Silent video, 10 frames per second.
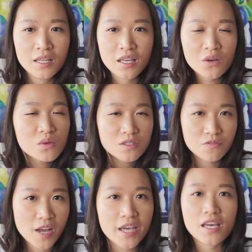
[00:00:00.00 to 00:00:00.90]
it was
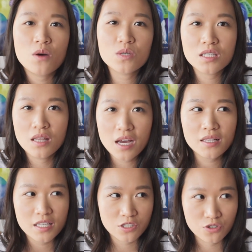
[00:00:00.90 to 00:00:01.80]
fine. I was a lot
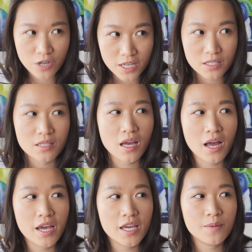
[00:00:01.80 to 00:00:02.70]
less stressed.
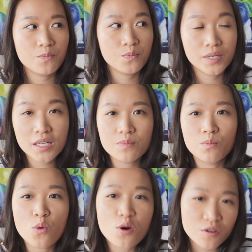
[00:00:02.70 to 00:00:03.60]
I
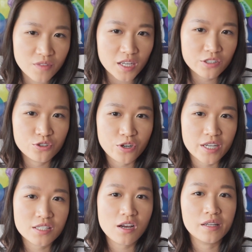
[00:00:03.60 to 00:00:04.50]
put more of that
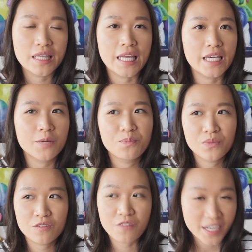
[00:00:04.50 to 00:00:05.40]
stress on like
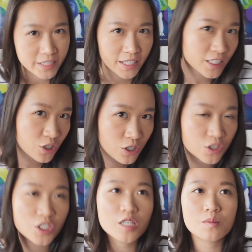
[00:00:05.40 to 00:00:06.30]
finding
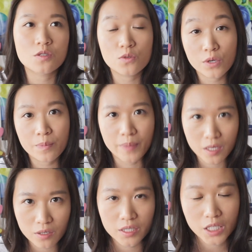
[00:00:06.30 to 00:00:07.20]
internships, doing
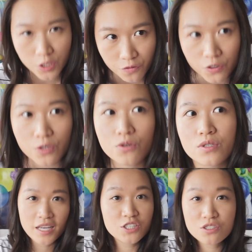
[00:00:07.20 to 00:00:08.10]
better in
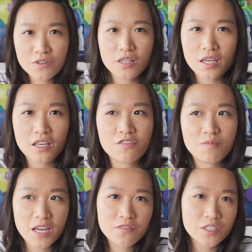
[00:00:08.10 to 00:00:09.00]
interviews. I just felt like if
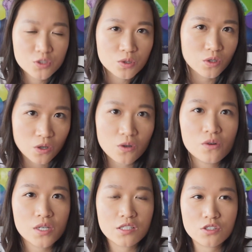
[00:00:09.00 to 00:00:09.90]
my eventual
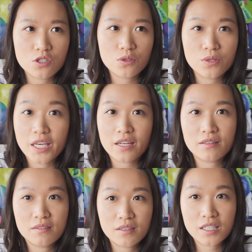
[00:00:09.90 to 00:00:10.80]
goal is to get
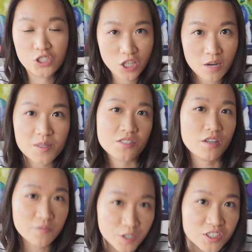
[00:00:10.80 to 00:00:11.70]
a job as a
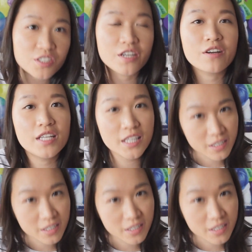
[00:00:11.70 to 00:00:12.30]
software engineer in the